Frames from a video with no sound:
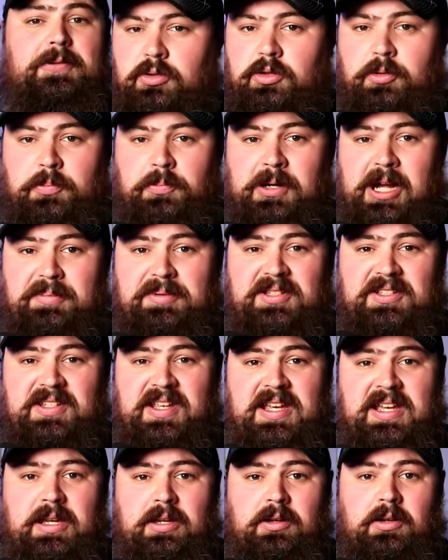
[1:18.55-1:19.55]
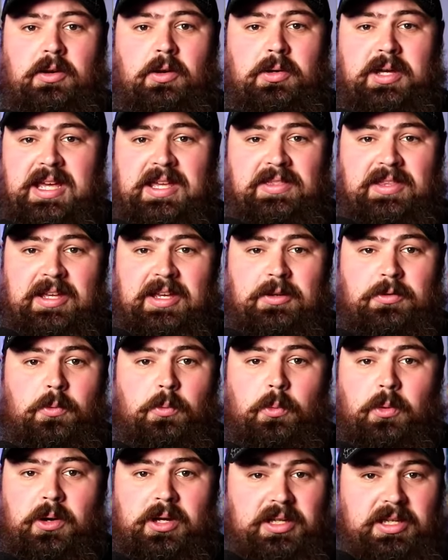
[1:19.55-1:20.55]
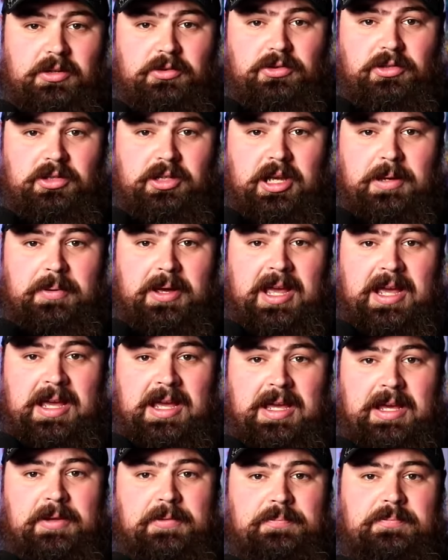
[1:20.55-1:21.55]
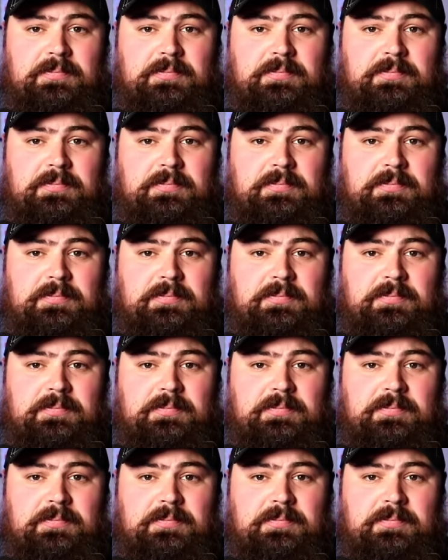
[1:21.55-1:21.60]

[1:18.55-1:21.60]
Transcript: You're probably saying, okay, then what gear should I buy?